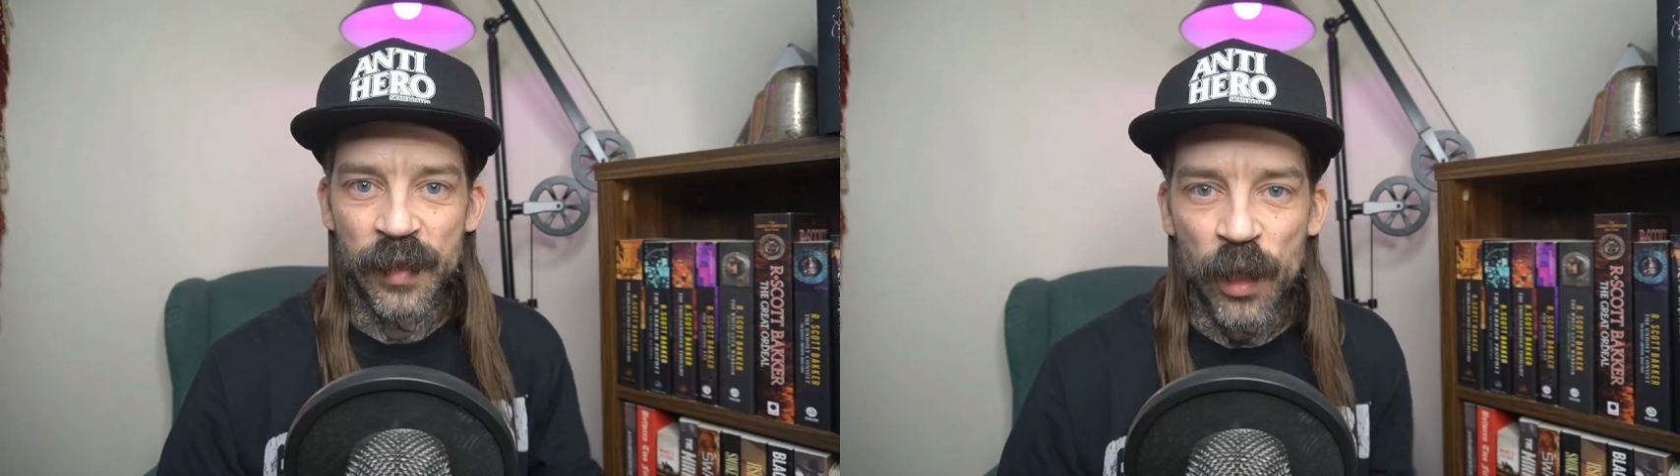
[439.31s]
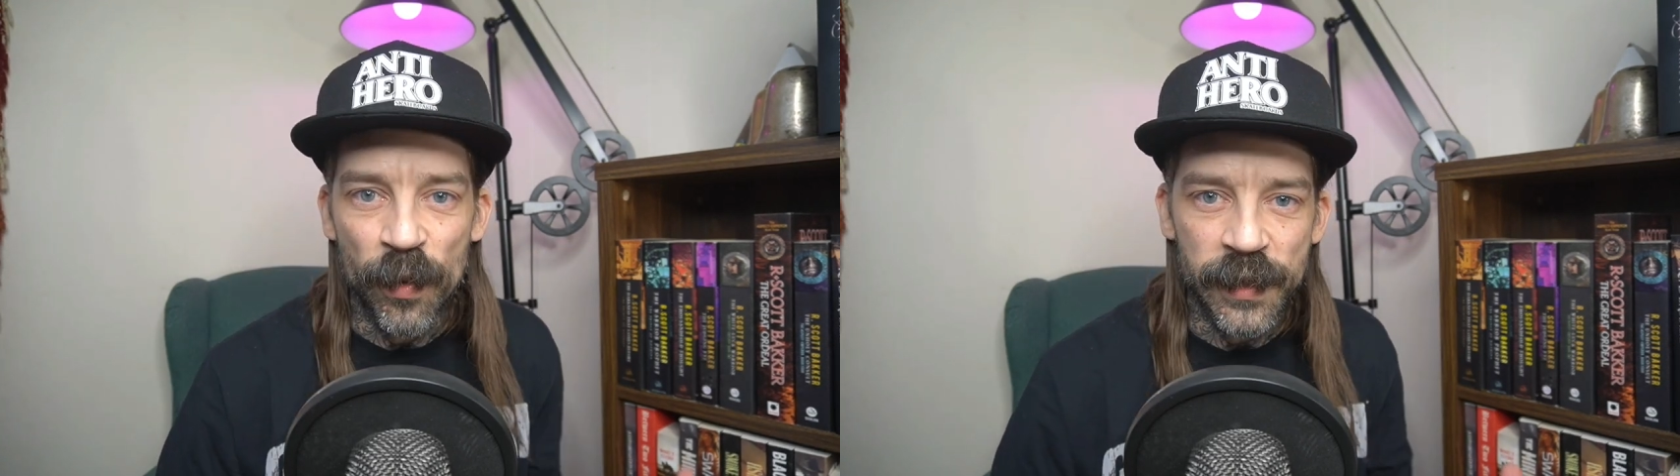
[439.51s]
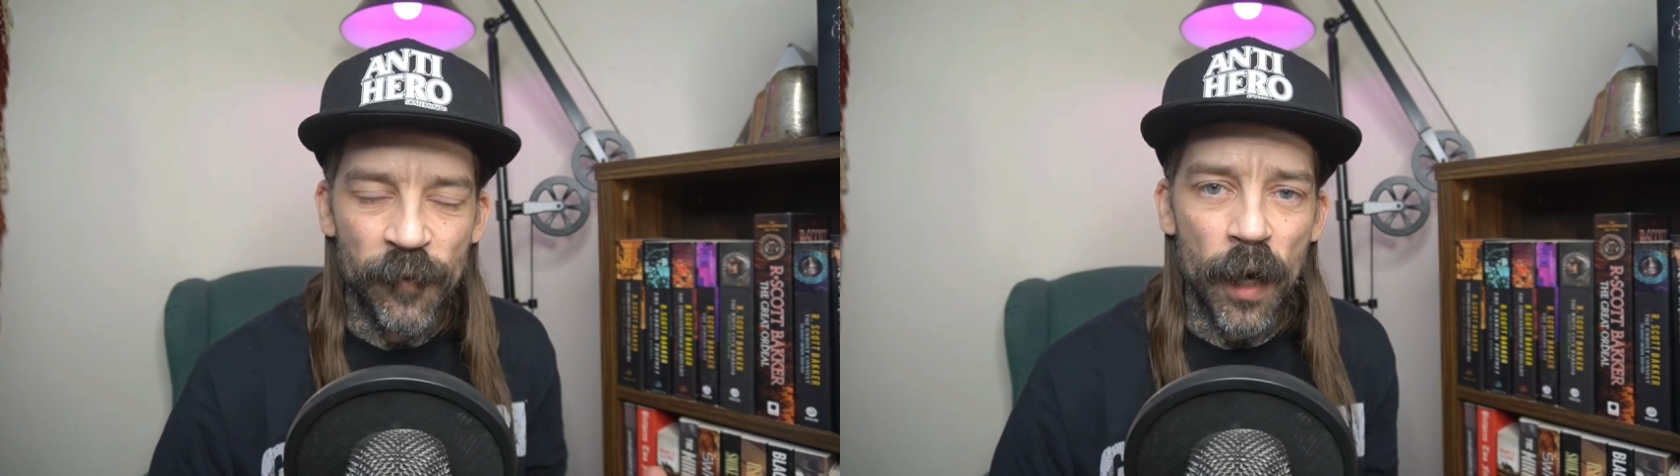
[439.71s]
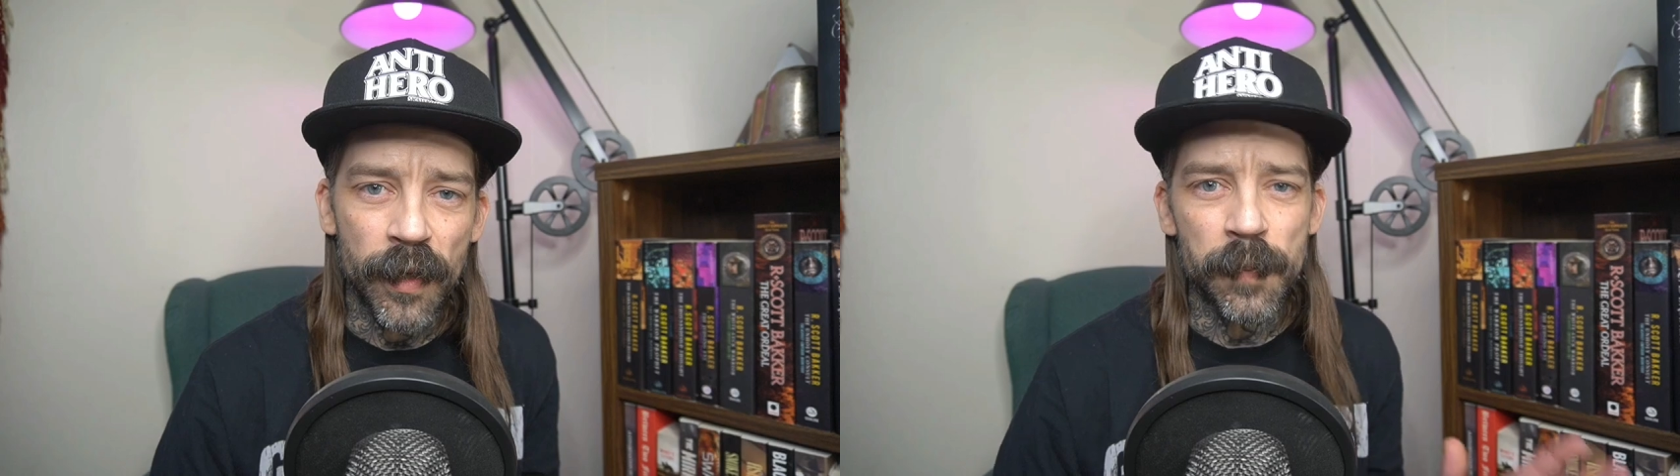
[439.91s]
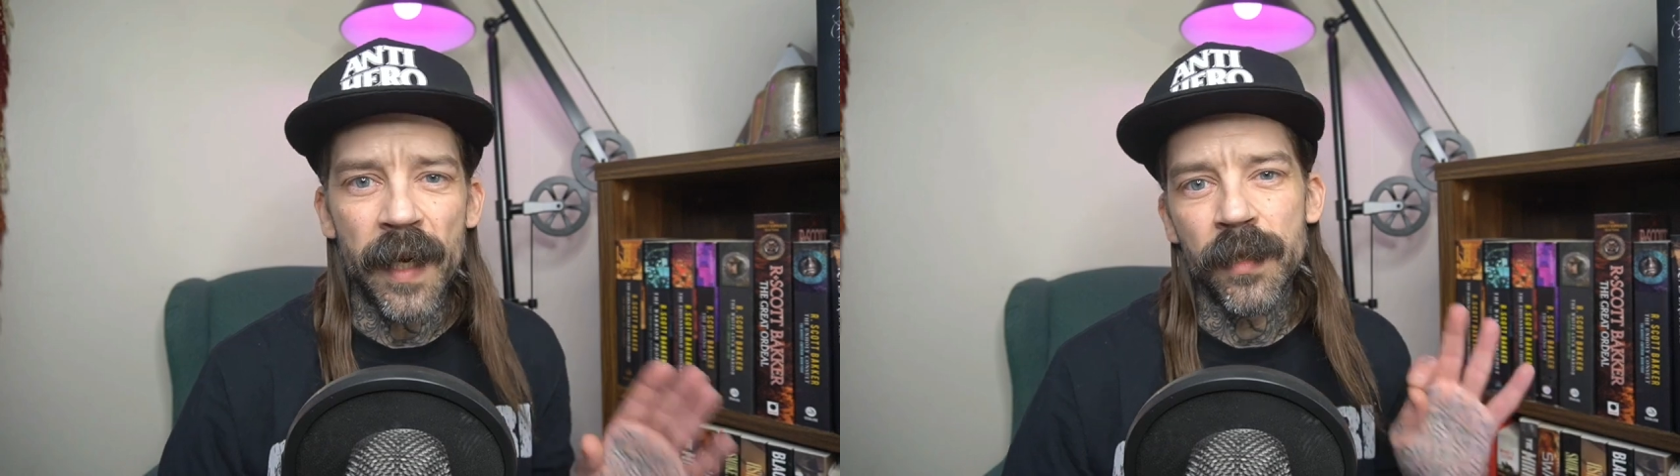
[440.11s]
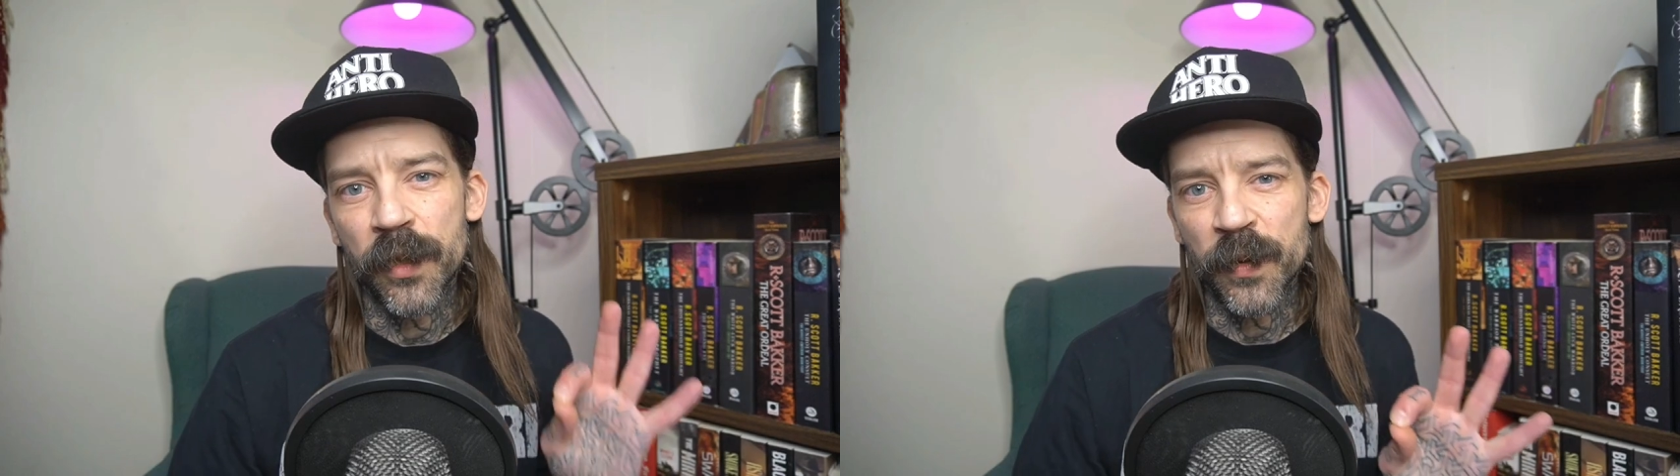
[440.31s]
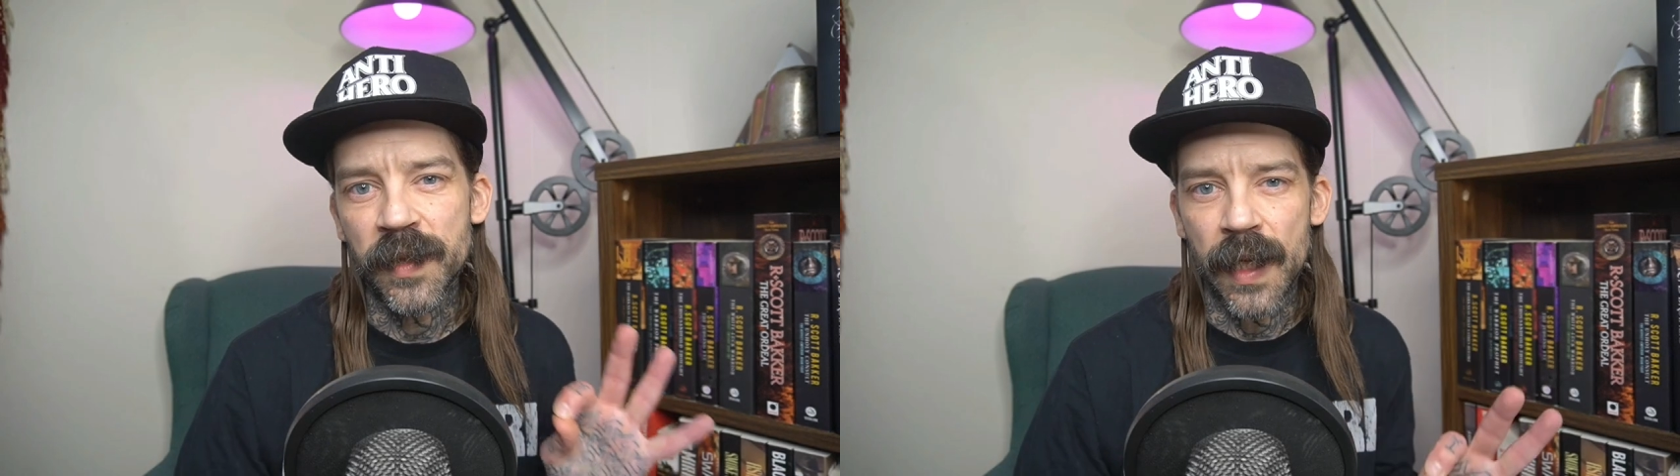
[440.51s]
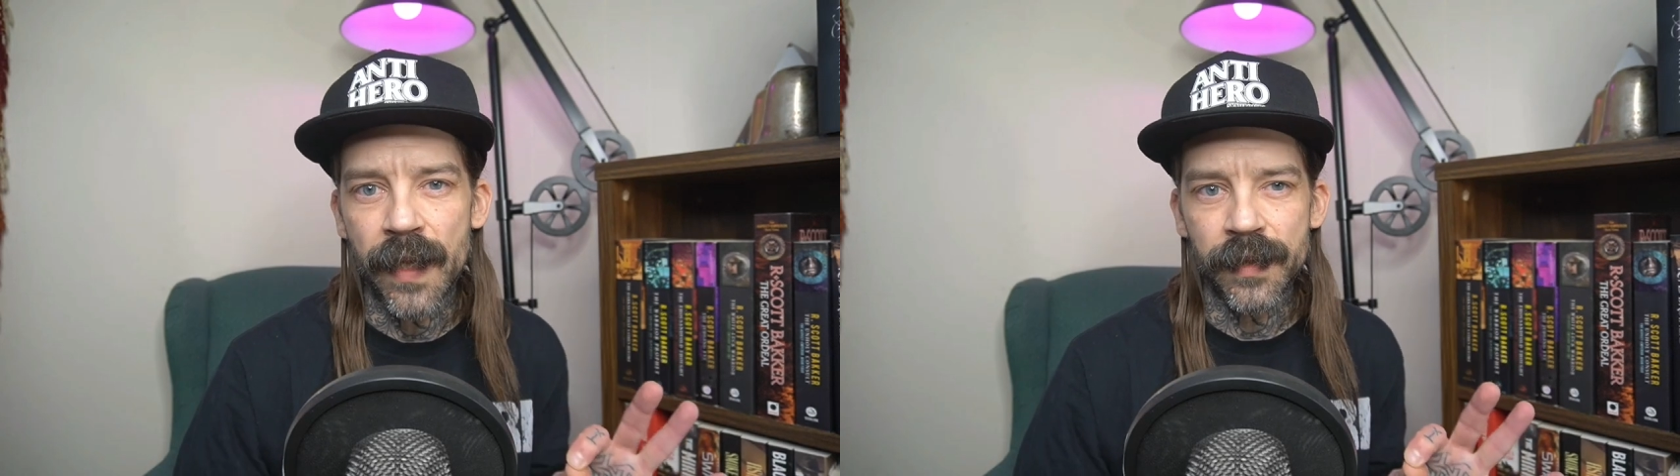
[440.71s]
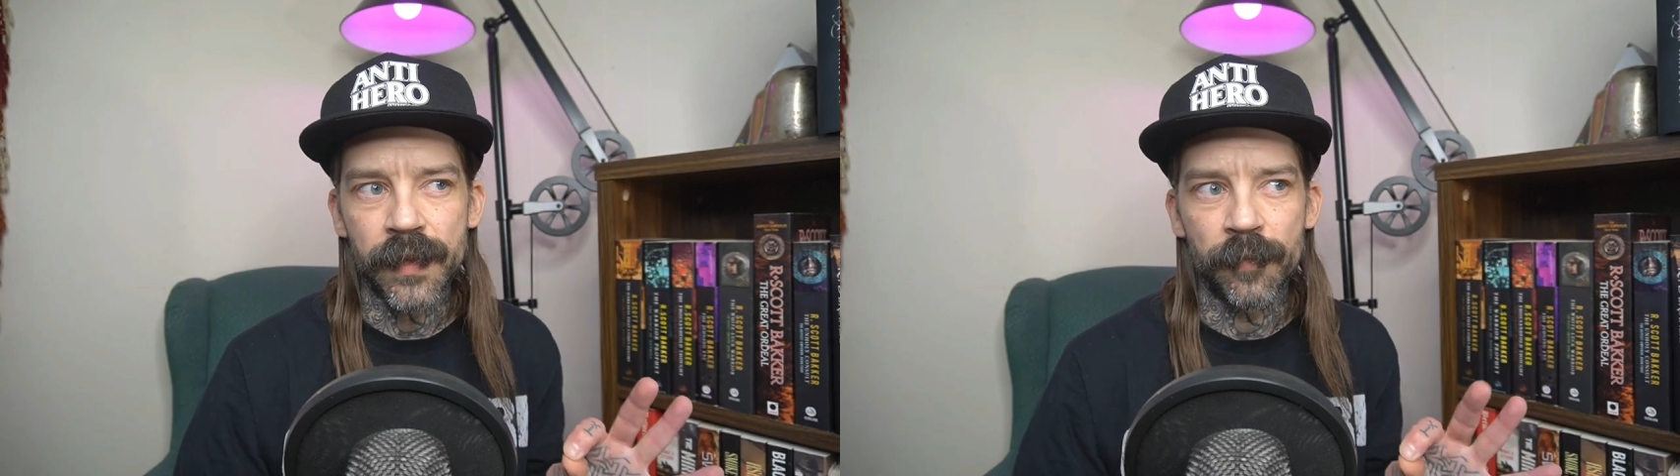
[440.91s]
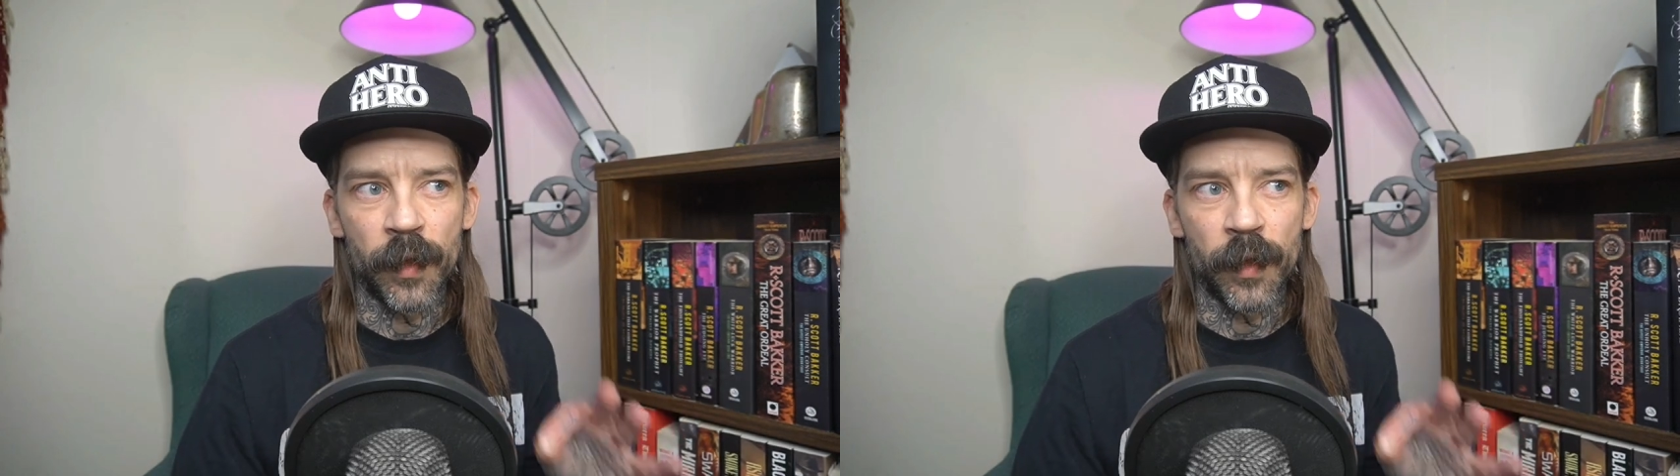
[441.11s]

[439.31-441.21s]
So as far as my two cents